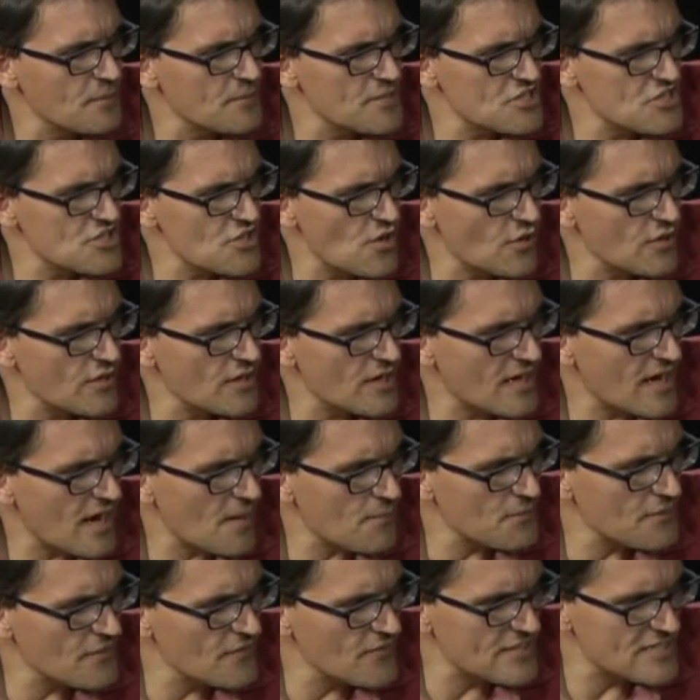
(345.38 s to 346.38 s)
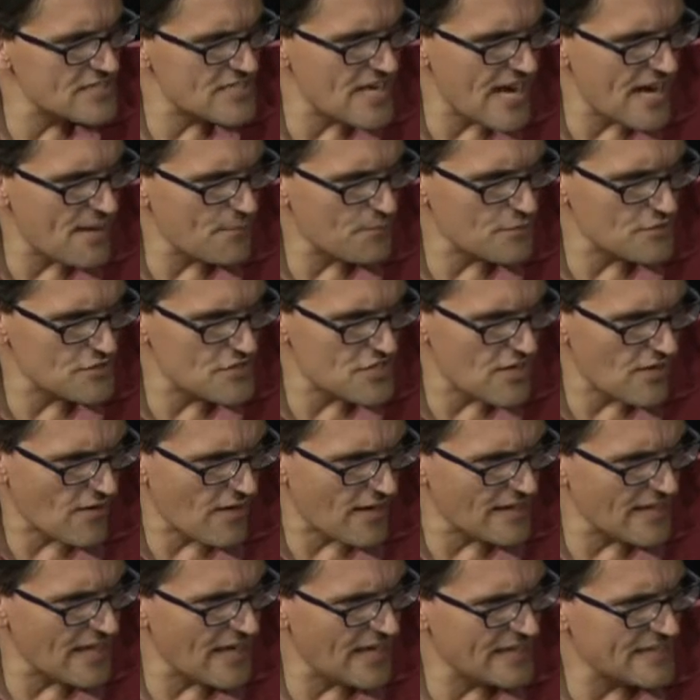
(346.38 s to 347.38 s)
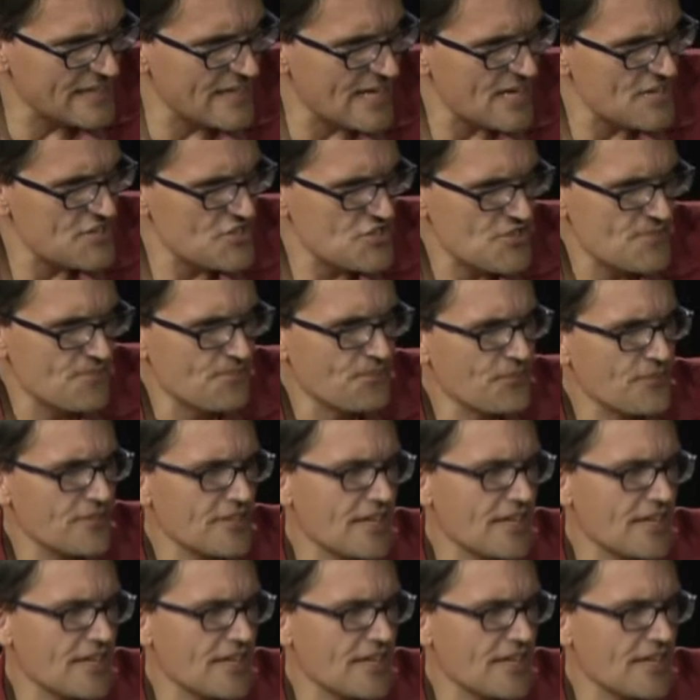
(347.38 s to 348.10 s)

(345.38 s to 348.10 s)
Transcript: Let me show you a couple of examples here. I like this.